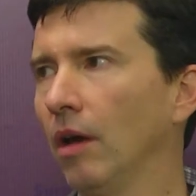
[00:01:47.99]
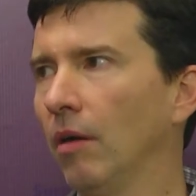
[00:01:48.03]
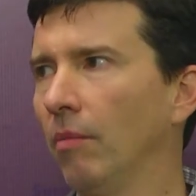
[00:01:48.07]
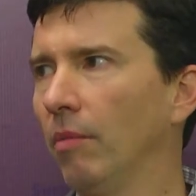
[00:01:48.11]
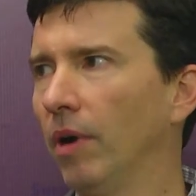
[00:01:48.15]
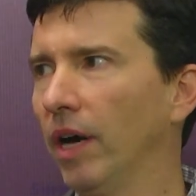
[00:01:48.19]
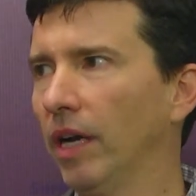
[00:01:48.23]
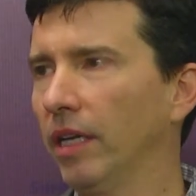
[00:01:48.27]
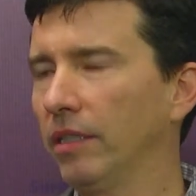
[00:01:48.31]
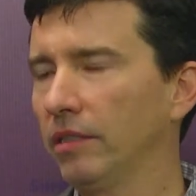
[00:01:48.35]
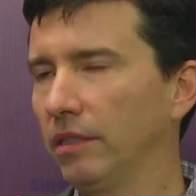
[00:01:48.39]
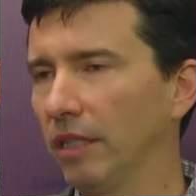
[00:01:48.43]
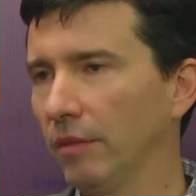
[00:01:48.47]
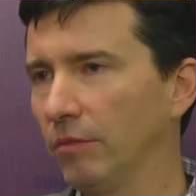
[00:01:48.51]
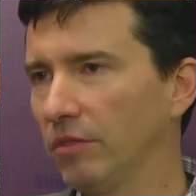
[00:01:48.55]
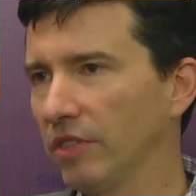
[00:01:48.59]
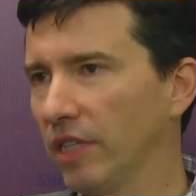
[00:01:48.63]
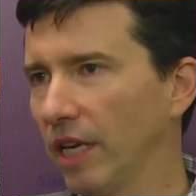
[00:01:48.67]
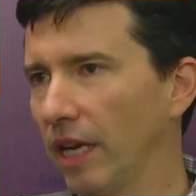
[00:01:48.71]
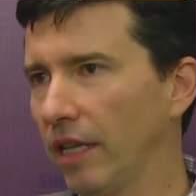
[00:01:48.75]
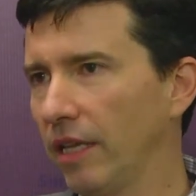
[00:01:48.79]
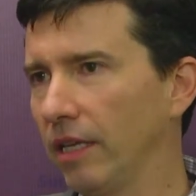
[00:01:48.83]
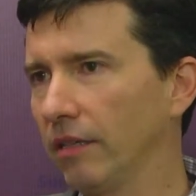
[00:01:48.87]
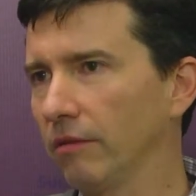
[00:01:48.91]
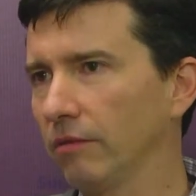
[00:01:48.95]
But it seems
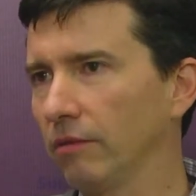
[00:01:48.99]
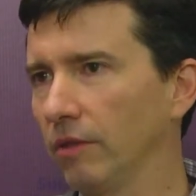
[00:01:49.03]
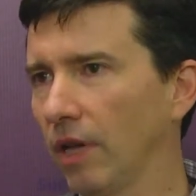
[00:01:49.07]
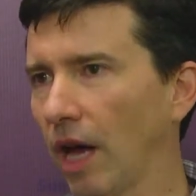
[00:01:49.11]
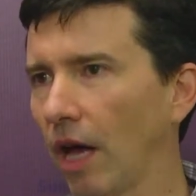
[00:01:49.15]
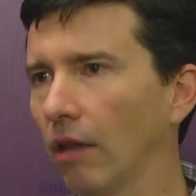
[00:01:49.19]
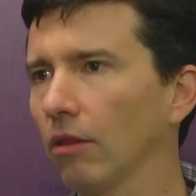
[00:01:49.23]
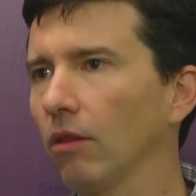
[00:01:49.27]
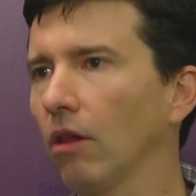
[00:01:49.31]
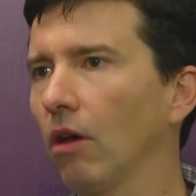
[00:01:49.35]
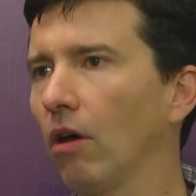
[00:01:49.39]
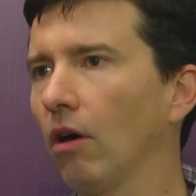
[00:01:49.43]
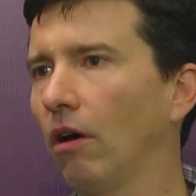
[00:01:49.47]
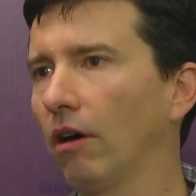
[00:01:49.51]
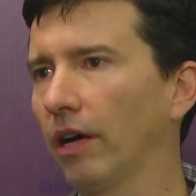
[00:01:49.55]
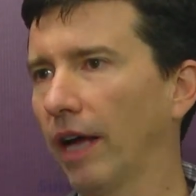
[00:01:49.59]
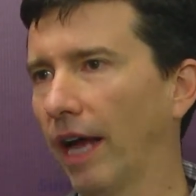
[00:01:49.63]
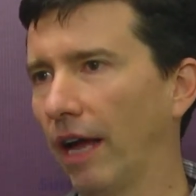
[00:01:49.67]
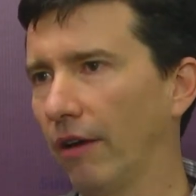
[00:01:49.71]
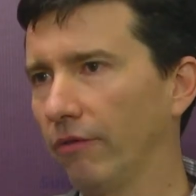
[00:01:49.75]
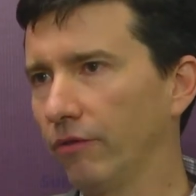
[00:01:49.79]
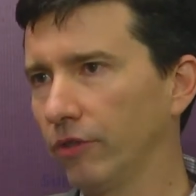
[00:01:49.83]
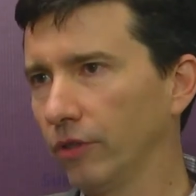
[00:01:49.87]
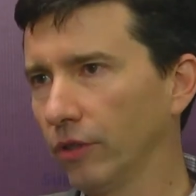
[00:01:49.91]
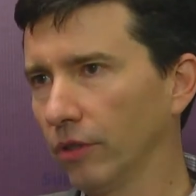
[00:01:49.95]
that I think not long
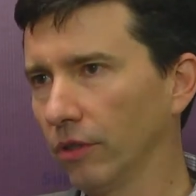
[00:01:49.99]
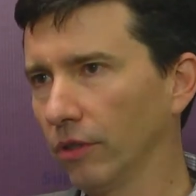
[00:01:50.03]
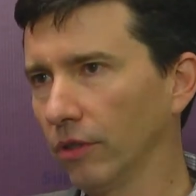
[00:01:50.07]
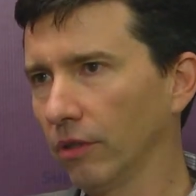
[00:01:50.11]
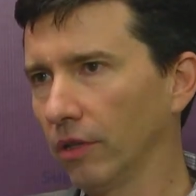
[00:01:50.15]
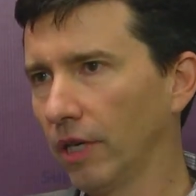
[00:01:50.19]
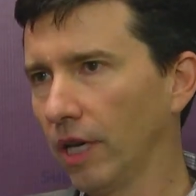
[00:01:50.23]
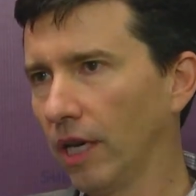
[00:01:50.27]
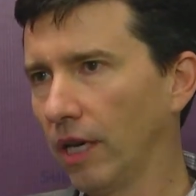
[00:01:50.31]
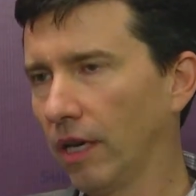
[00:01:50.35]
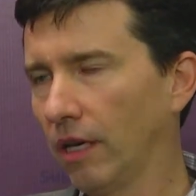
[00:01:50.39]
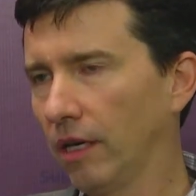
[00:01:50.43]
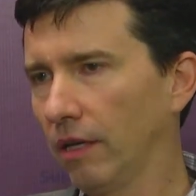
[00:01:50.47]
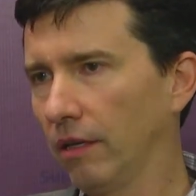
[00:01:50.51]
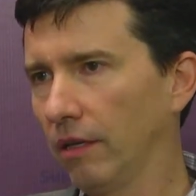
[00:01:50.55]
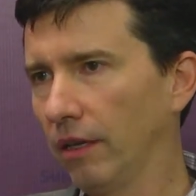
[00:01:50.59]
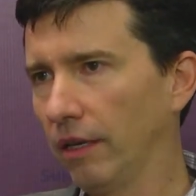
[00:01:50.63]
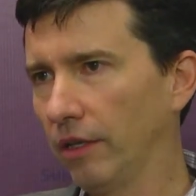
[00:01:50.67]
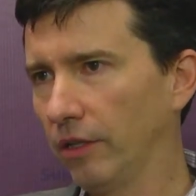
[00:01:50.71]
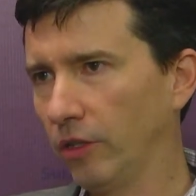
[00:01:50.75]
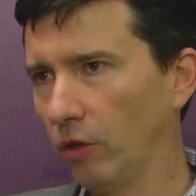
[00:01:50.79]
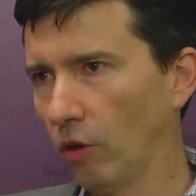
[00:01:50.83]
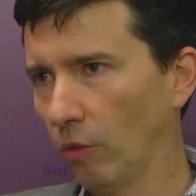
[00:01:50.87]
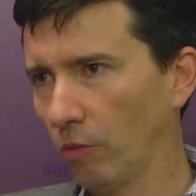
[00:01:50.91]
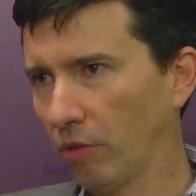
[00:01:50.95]
after
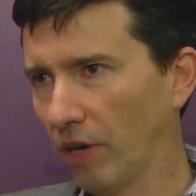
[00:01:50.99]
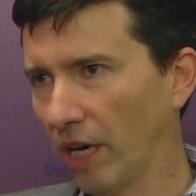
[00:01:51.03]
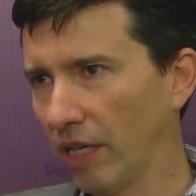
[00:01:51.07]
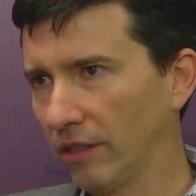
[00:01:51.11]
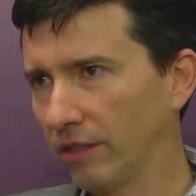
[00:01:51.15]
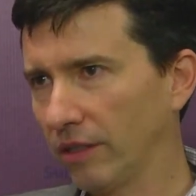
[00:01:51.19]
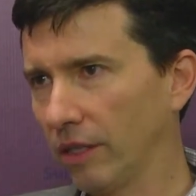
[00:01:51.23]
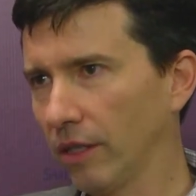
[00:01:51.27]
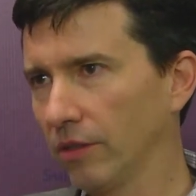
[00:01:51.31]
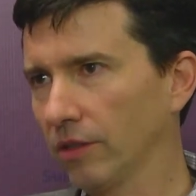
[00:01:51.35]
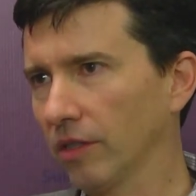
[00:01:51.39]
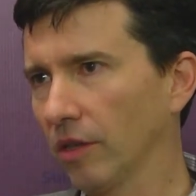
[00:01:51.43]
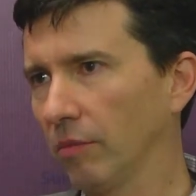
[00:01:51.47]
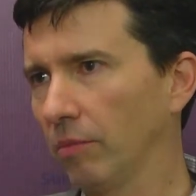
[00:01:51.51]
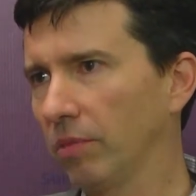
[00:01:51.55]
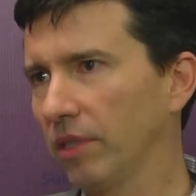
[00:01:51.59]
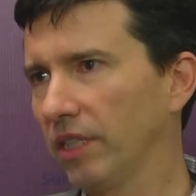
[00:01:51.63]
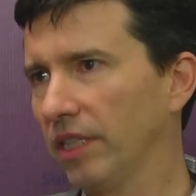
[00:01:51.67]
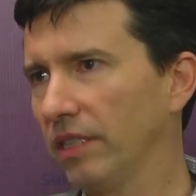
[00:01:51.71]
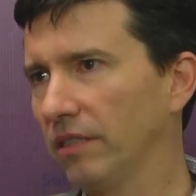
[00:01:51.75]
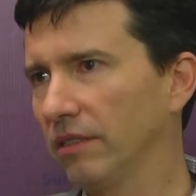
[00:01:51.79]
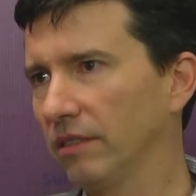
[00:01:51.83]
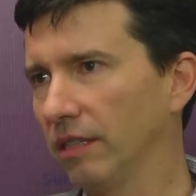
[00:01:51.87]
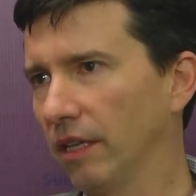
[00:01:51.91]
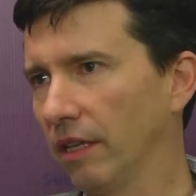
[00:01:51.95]
your process
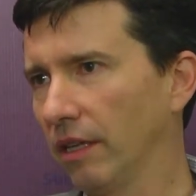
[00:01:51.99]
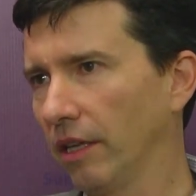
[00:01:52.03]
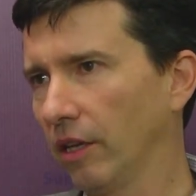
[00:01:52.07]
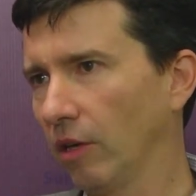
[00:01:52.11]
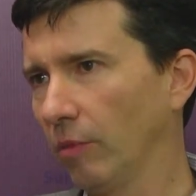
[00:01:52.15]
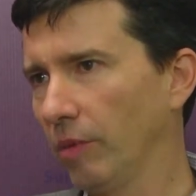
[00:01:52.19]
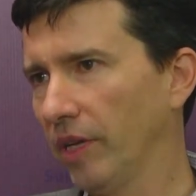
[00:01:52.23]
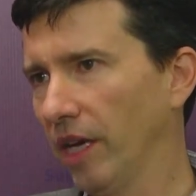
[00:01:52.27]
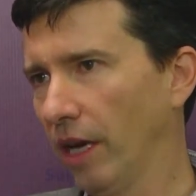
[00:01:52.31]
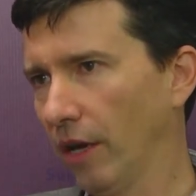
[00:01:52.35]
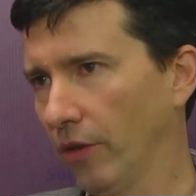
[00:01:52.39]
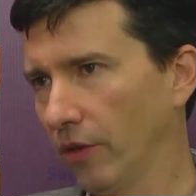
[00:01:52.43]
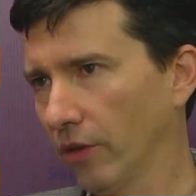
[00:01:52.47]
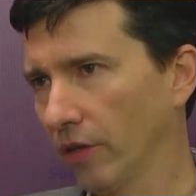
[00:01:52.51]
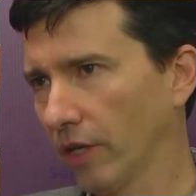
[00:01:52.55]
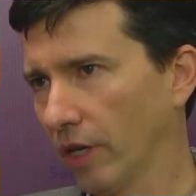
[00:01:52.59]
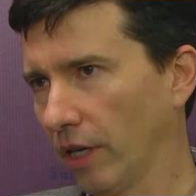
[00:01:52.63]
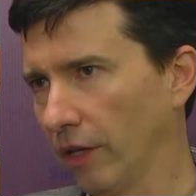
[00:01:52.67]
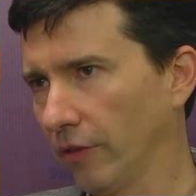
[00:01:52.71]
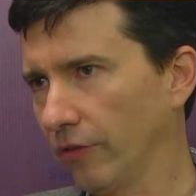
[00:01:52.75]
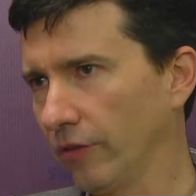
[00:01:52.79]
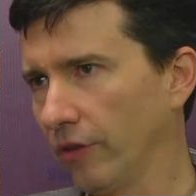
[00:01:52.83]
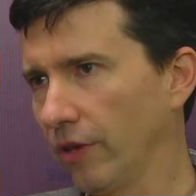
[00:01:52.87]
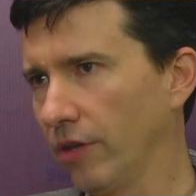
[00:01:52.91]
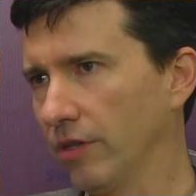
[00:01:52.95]
completes that there'll be other
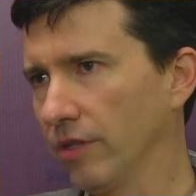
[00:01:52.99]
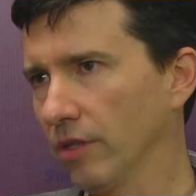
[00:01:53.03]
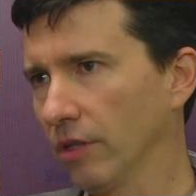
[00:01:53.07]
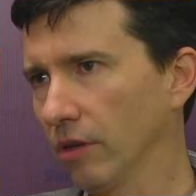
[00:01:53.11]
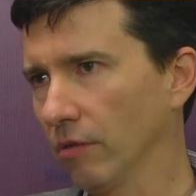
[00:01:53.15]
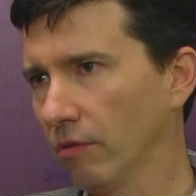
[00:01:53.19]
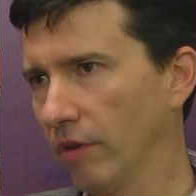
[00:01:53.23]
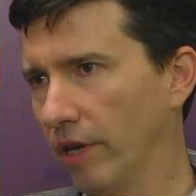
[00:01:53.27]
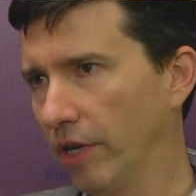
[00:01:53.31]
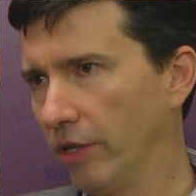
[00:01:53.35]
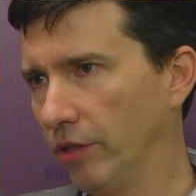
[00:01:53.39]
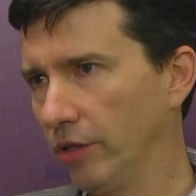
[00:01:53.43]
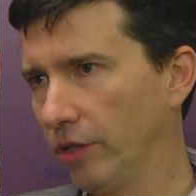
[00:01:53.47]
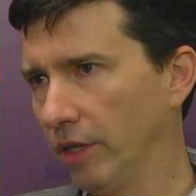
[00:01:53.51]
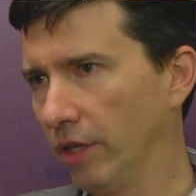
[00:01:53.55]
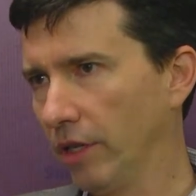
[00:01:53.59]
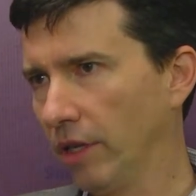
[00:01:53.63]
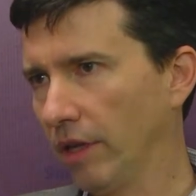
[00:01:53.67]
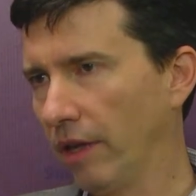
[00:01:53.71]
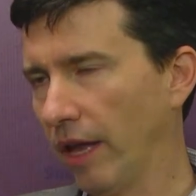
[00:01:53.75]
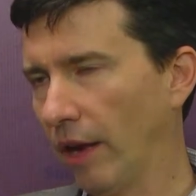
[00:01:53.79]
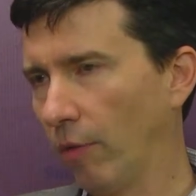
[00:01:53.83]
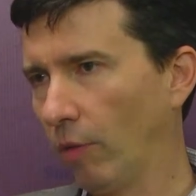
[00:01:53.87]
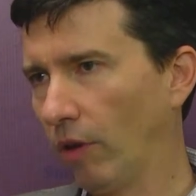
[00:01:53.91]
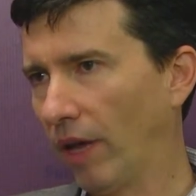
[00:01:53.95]
countries in the
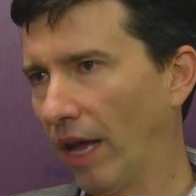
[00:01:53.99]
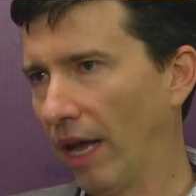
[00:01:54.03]
region that will